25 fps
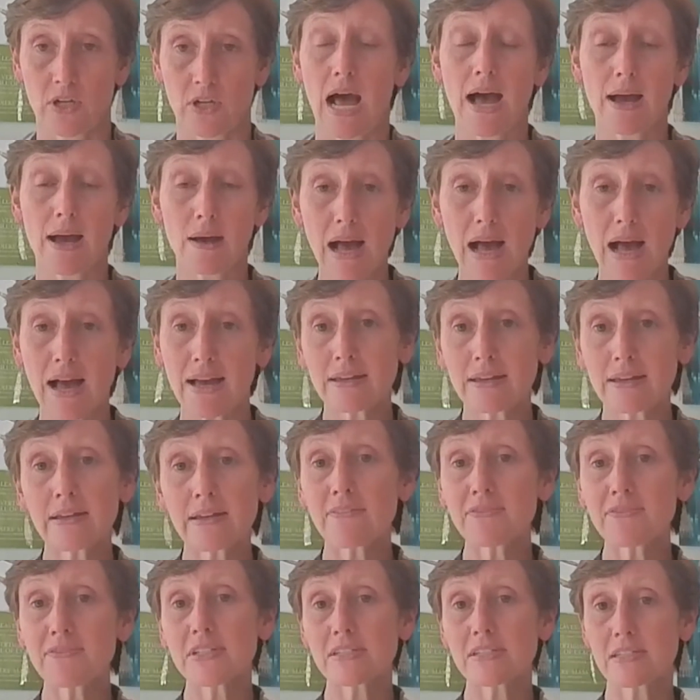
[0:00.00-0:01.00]
I
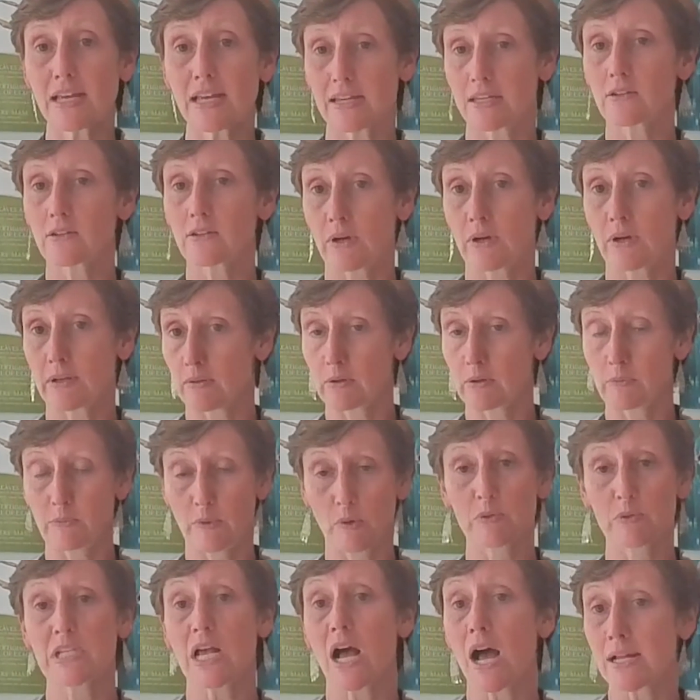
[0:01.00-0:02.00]
have to say, when we
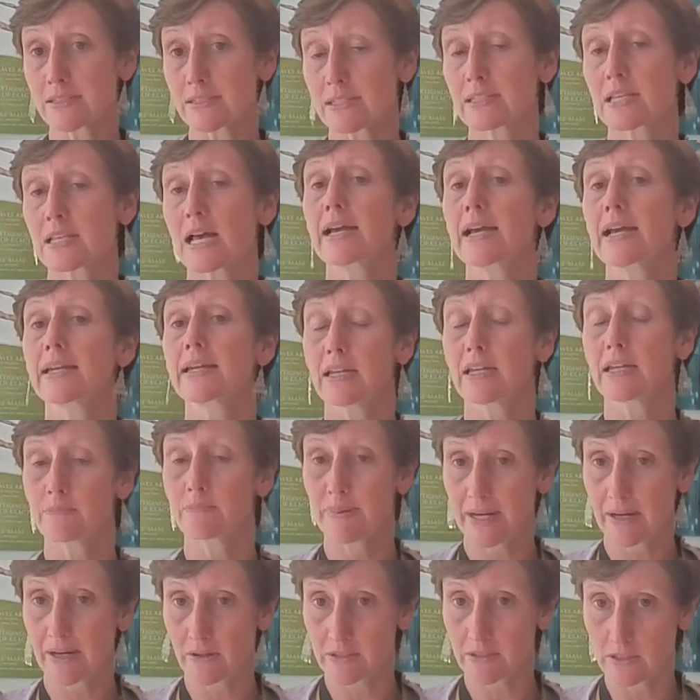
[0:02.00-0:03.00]
was on site and
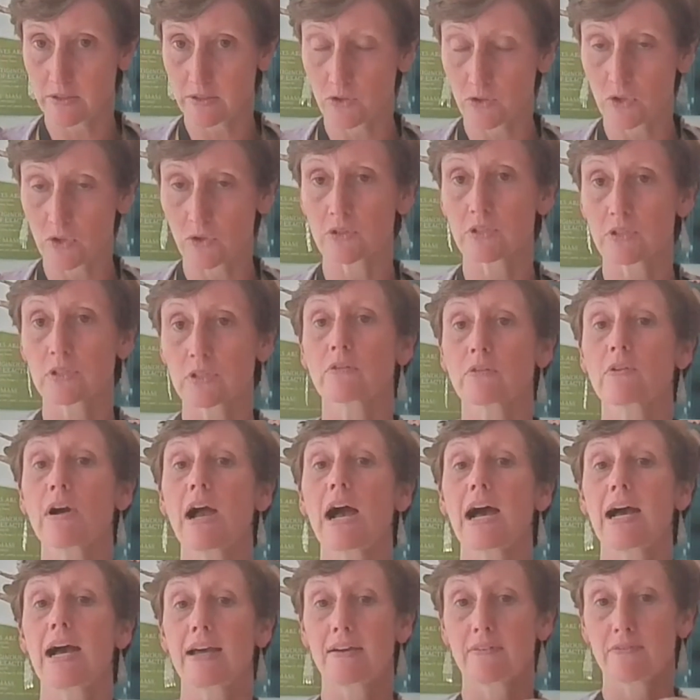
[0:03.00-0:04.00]
parents and students
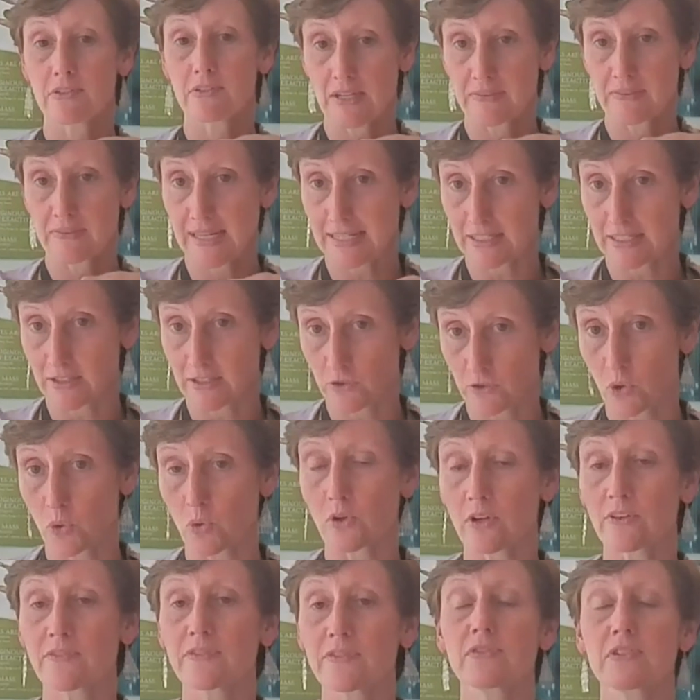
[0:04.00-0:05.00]
arrived and they get a
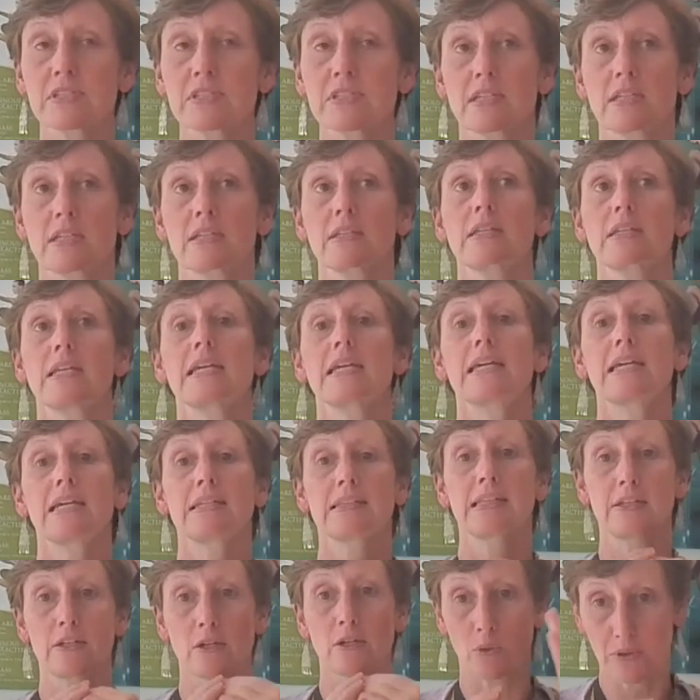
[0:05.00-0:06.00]
tour of the facility and
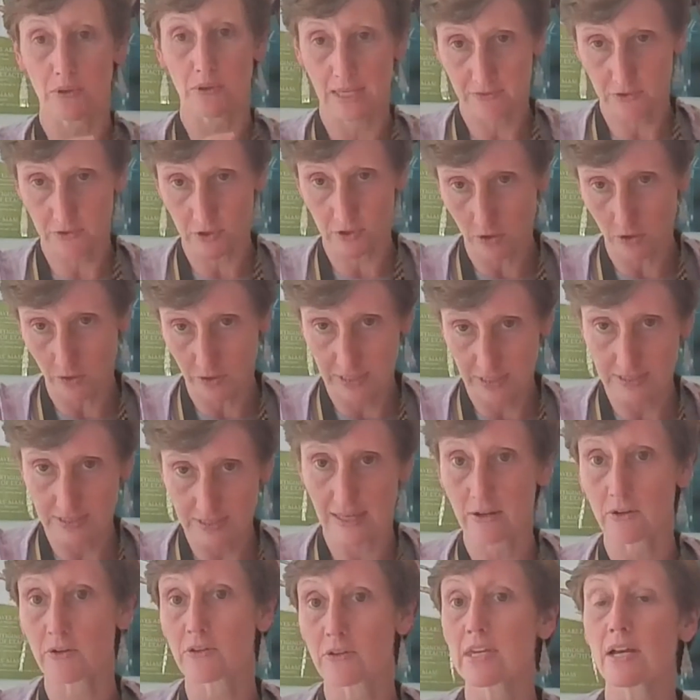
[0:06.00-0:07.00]
they know where they have to go, this,
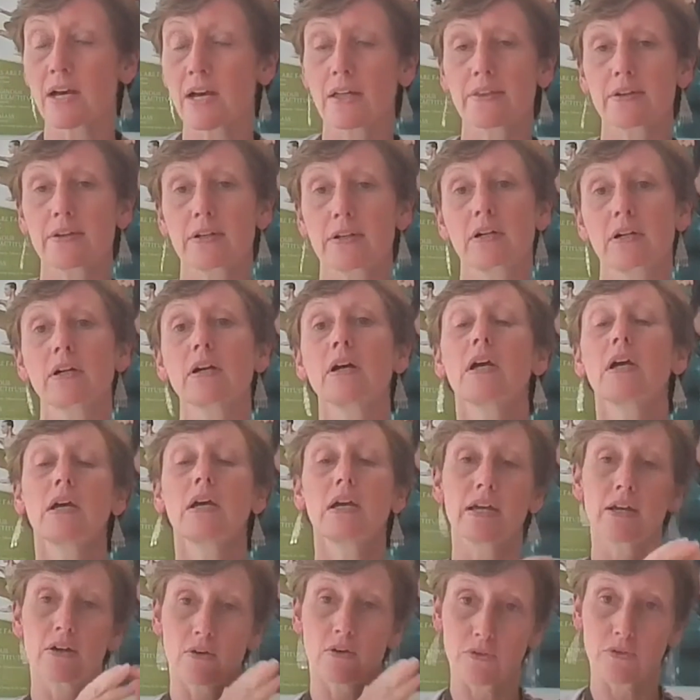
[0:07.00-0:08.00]
that, or the other.
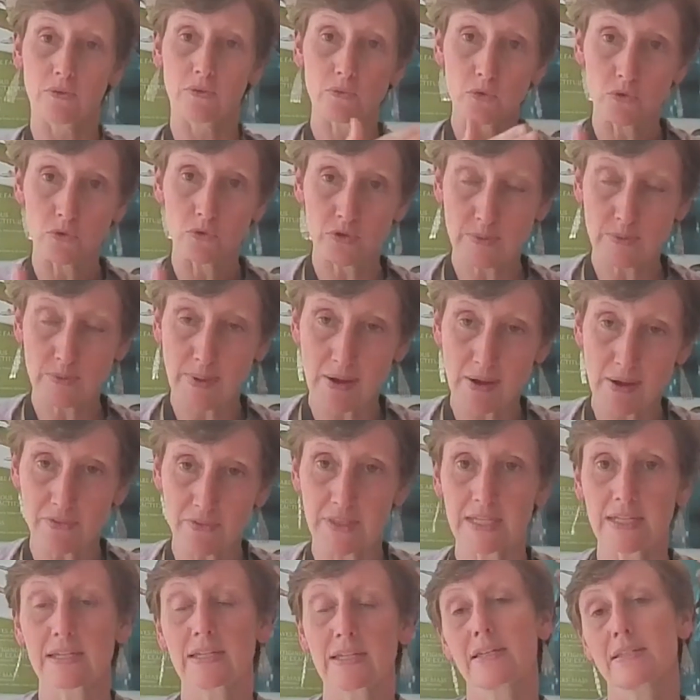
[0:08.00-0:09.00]
Here are the rules about
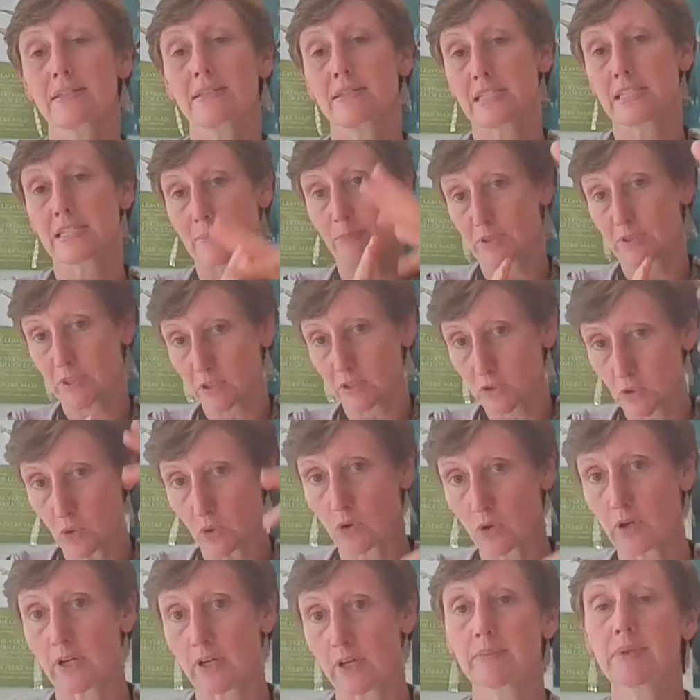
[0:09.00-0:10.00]
this. Same with the
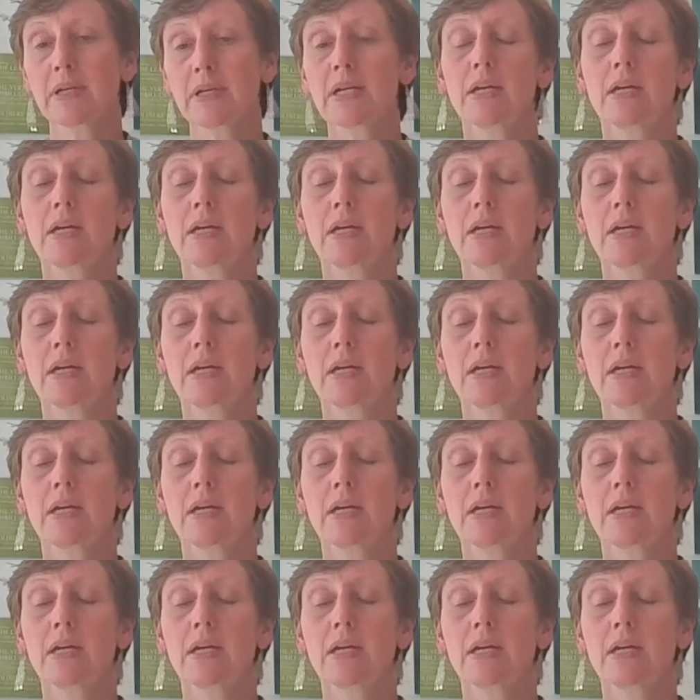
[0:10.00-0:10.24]
dorm.